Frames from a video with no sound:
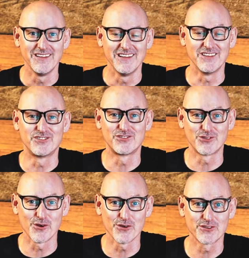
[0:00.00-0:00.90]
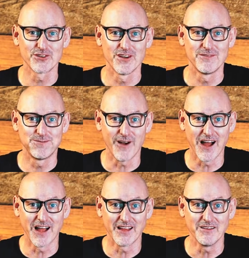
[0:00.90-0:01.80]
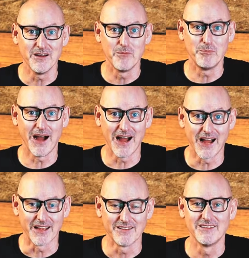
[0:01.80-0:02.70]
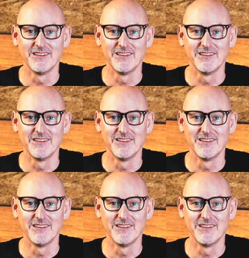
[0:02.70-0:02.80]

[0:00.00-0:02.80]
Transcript: is search, find, buy.